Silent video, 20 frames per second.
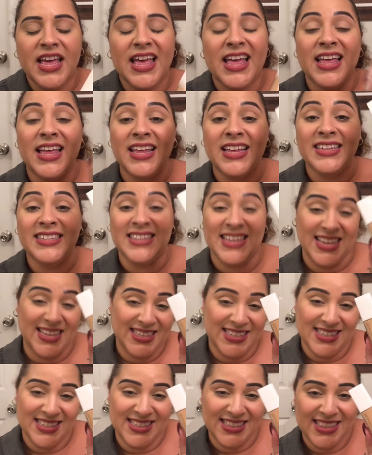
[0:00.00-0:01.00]
And yes,
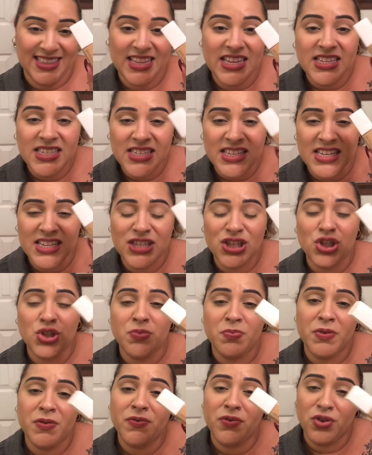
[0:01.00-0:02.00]
this is
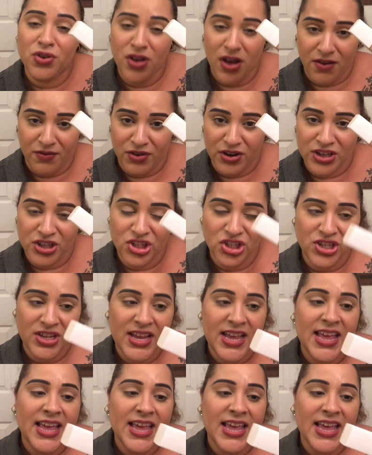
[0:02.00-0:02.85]
super full coverage.